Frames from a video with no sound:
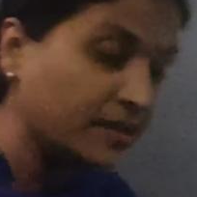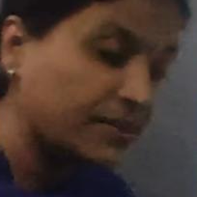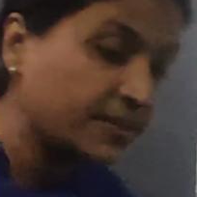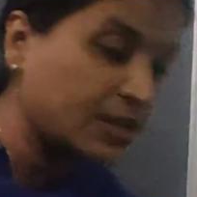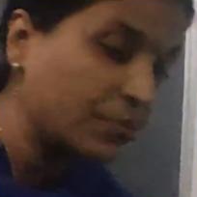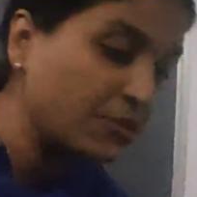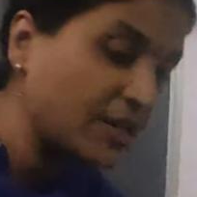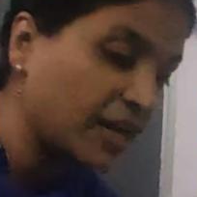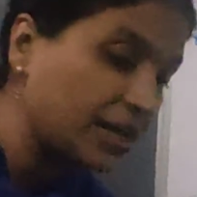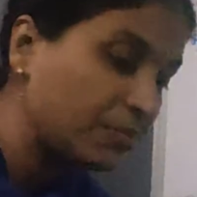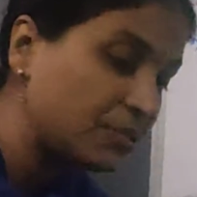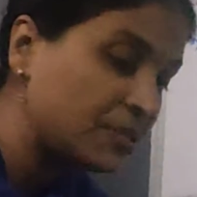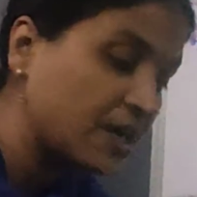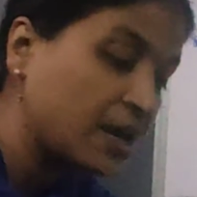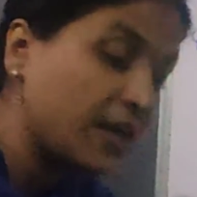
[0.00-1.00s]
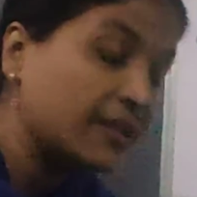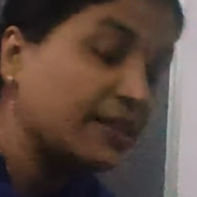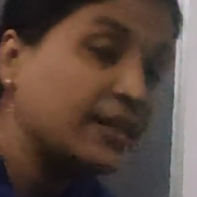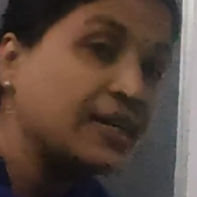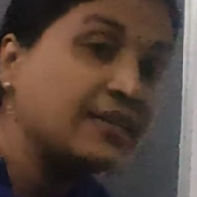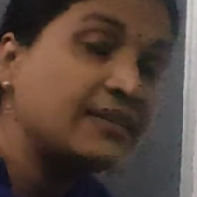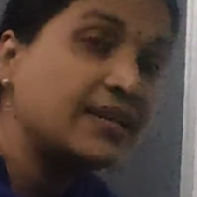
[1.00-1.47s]
Sometimes
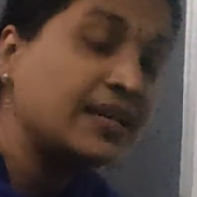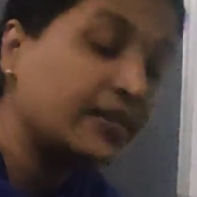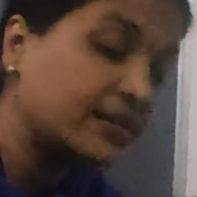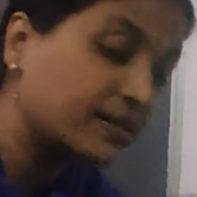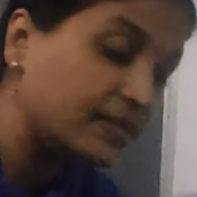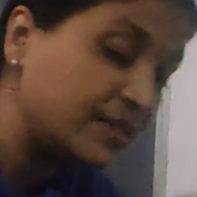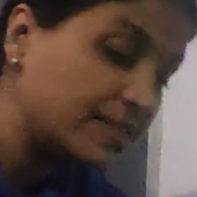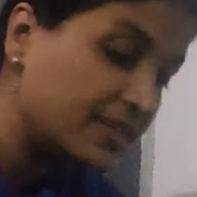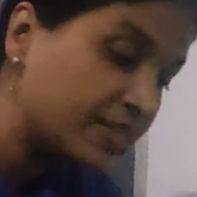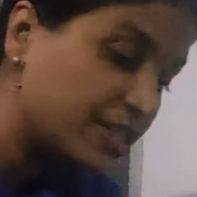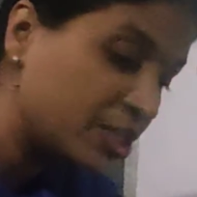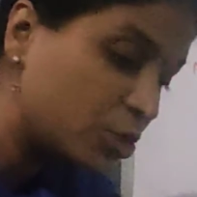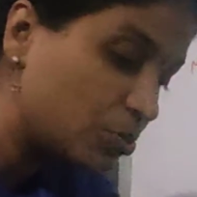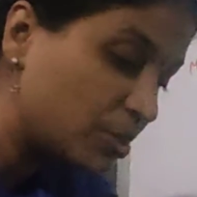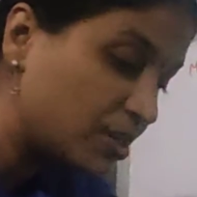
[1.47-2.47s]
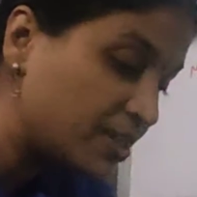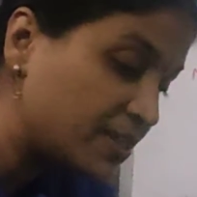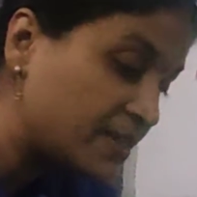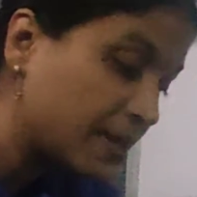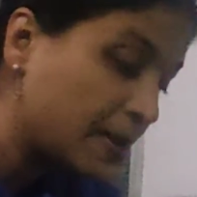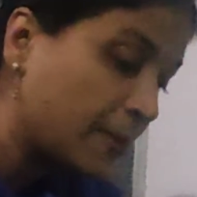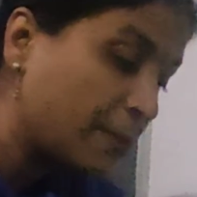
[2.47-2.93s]
these
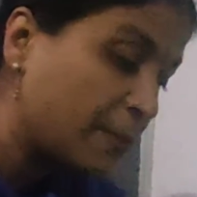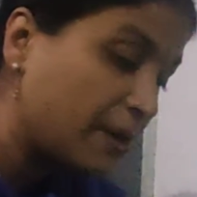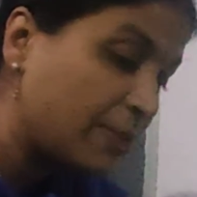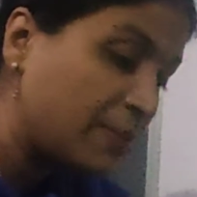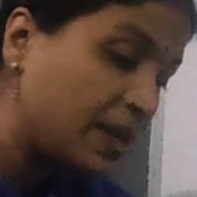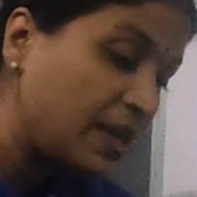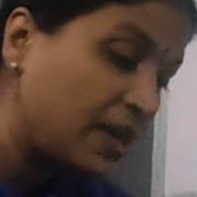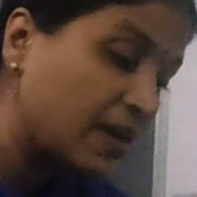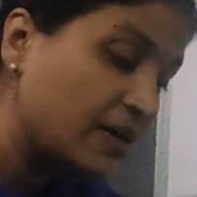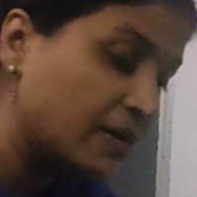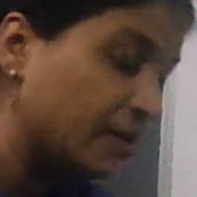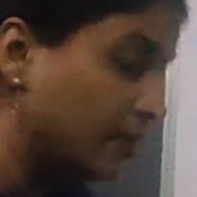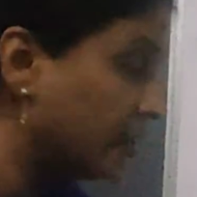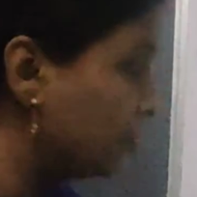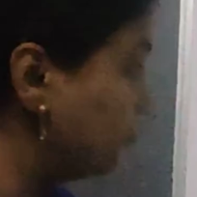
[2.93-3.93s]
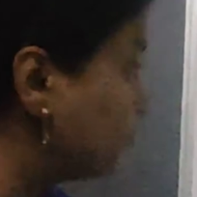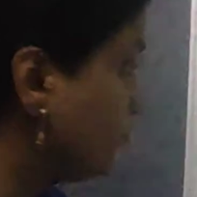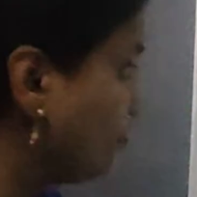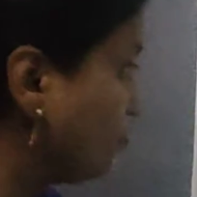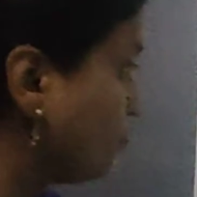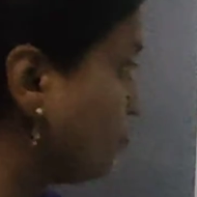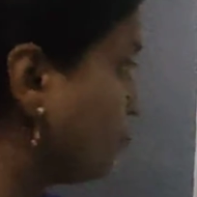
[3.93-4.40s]
integuments may be
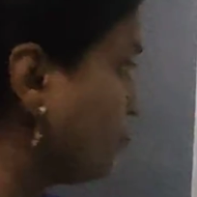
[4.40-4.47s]
one